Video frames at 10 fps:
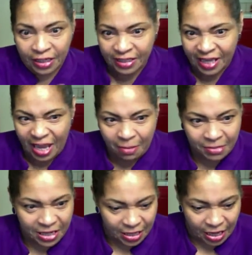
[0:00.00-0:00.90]
It's
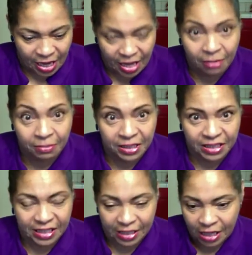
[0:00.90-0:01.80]

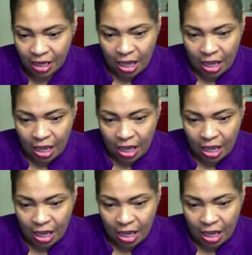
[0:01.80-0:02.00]
enmity.